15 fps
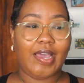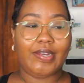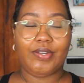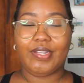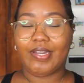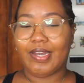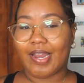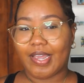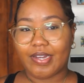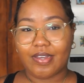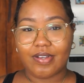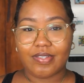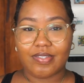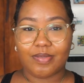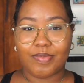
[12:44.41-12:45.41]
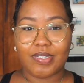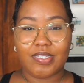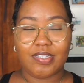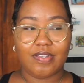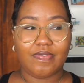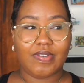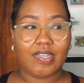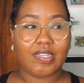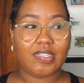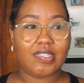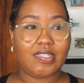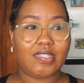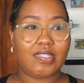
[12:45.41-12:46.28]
didn't like the customer service.